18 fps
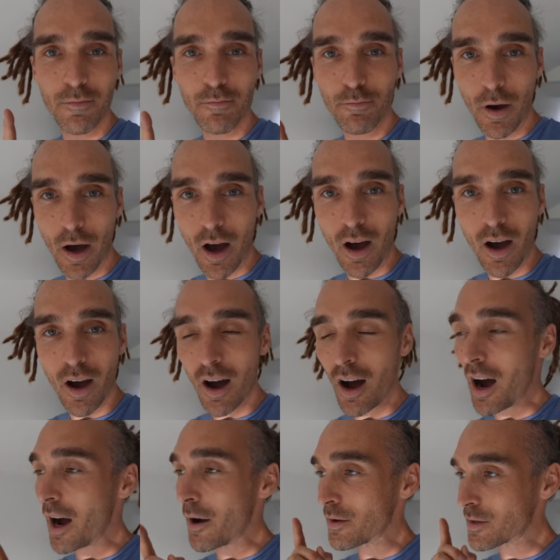but
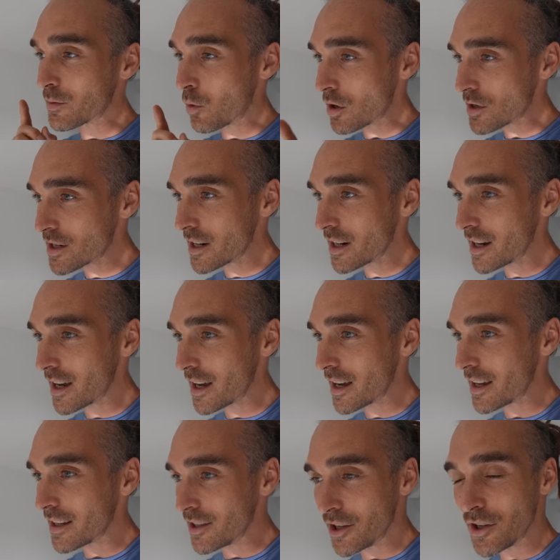I was watching
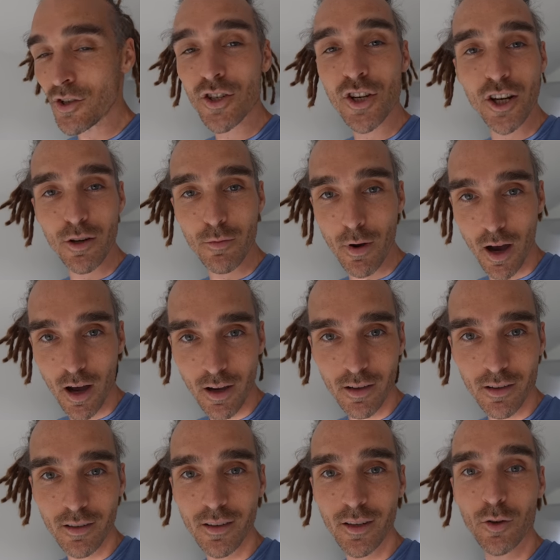a YouTuber
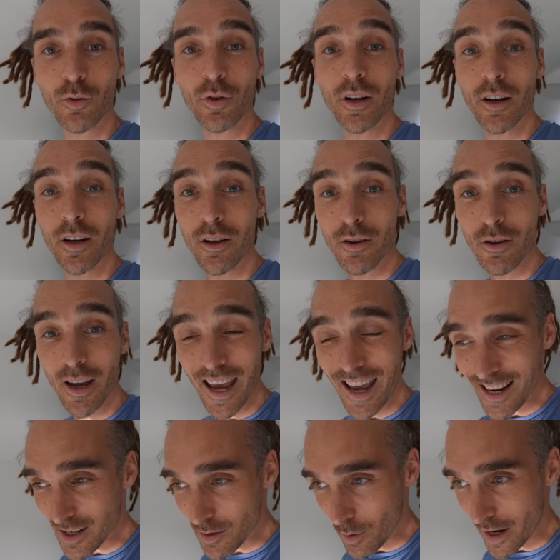called Luke
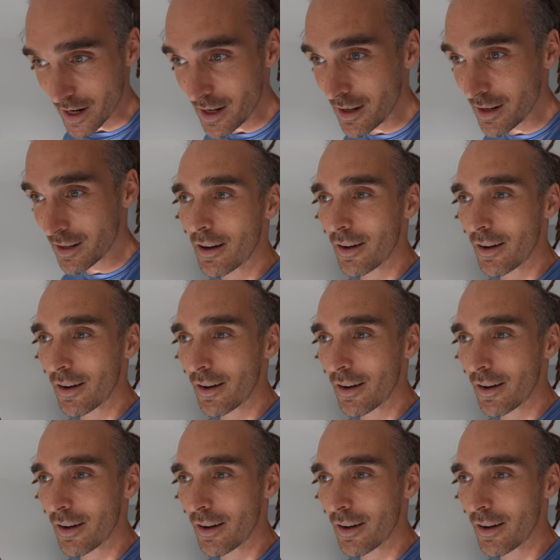Edwin.